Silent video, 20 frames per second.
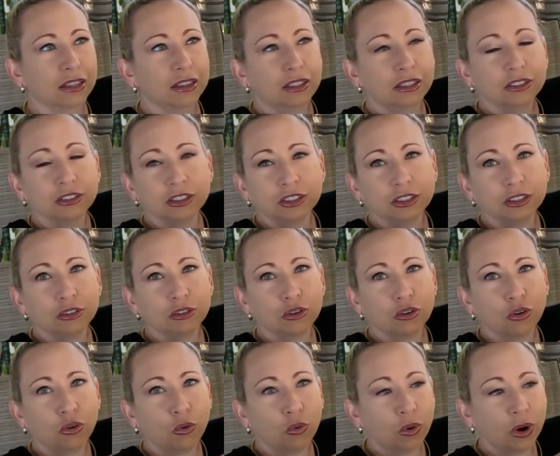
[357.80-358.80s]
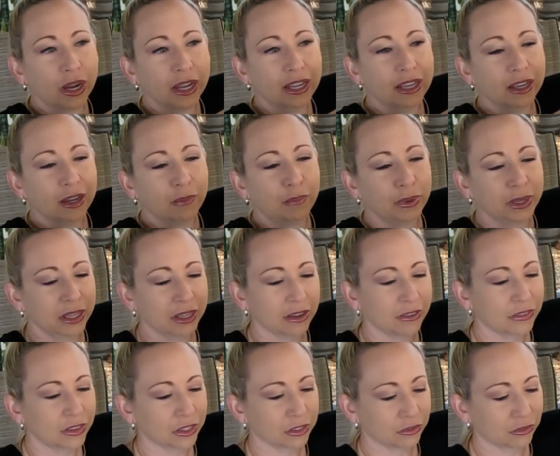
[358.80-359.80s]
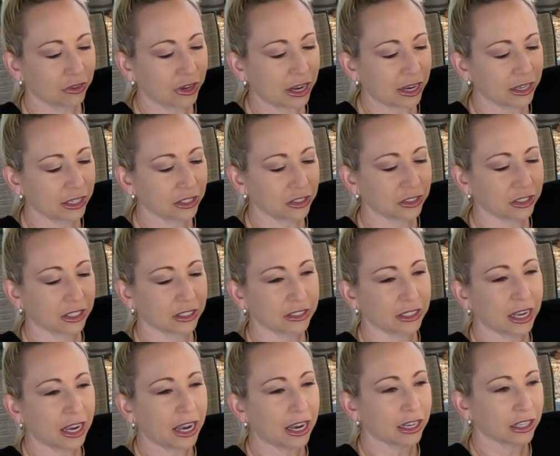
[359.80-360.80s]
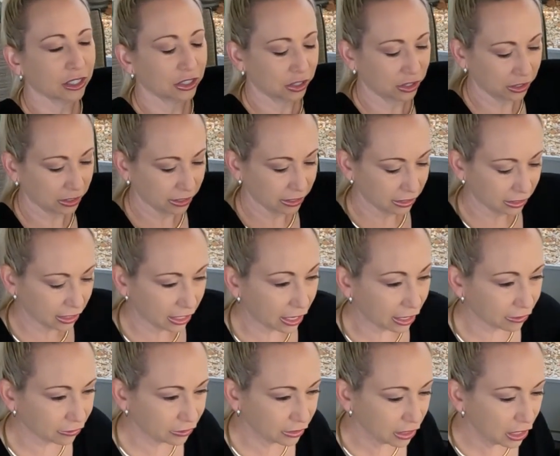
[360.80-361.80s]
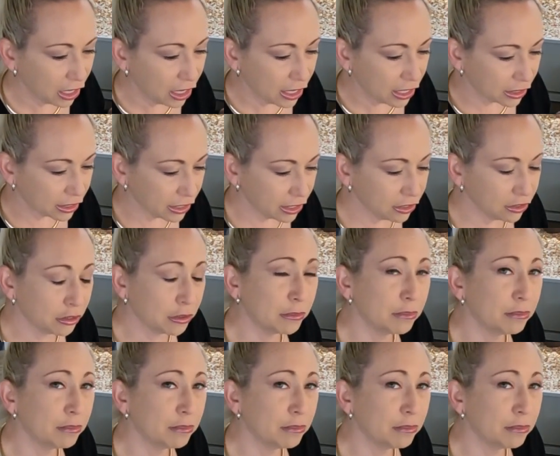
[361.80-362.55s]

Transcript: there's still quite a bit of this radish that's actually left. These are